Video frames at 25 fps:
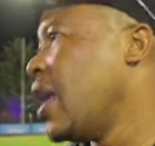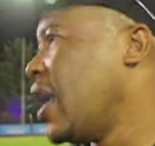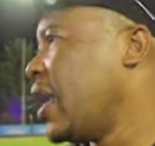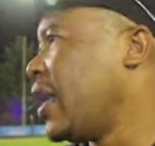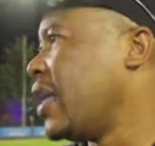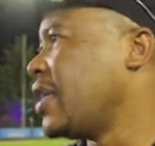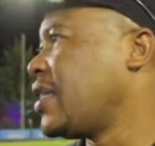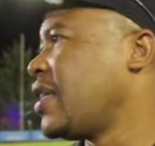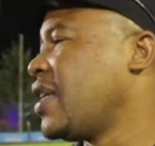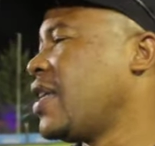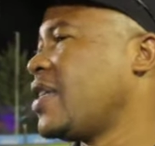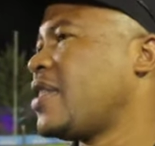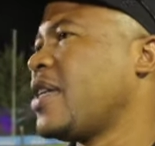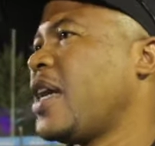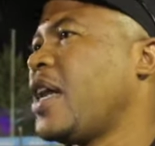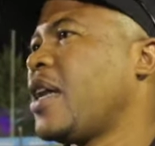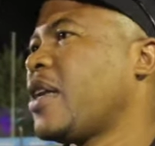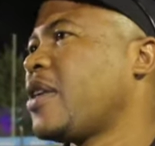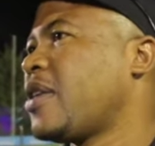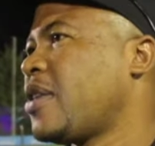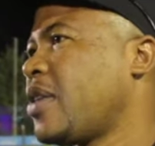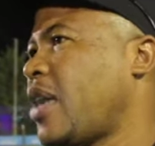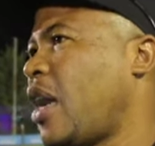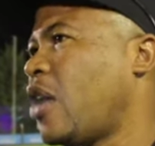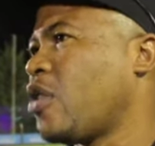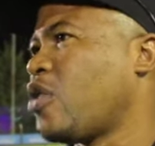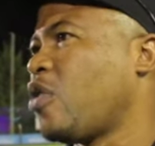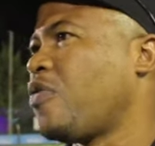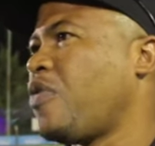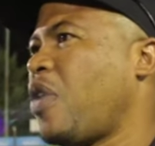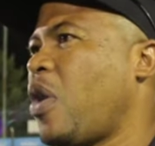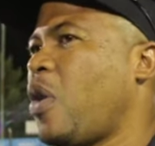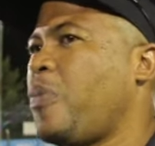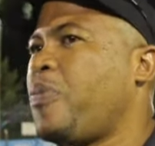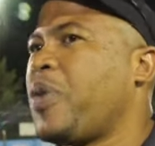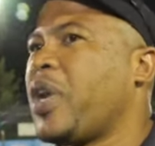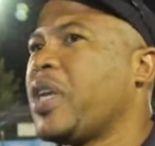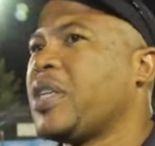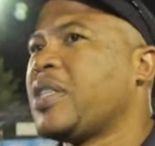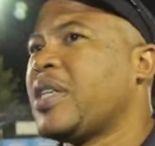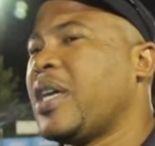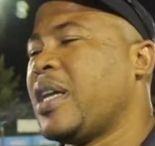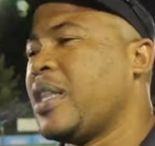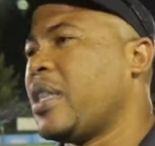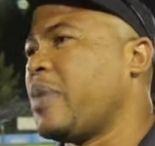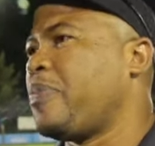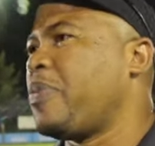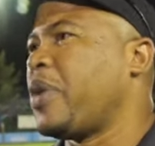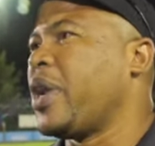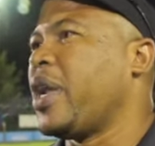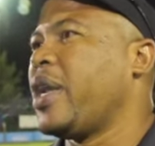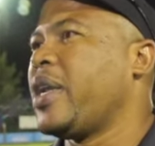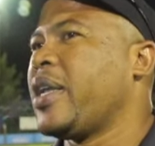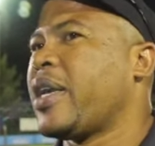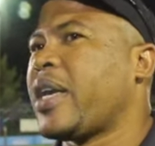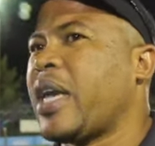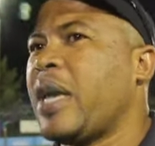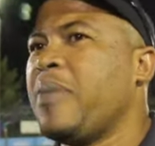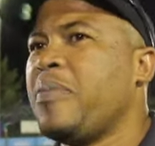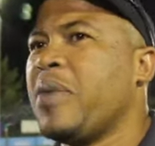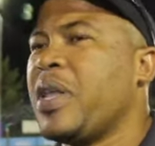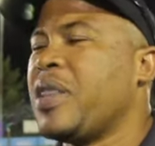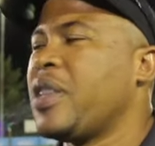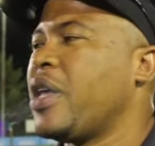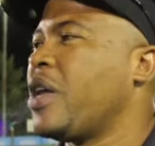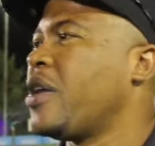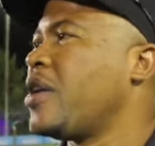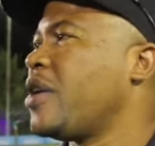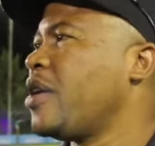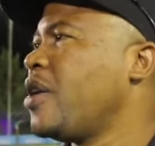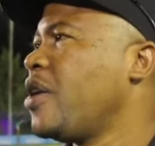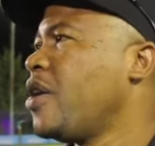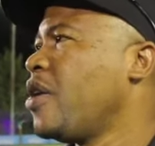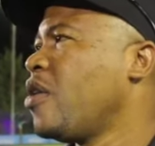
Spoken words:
And as a result, out of our pressure, the penalty came, and then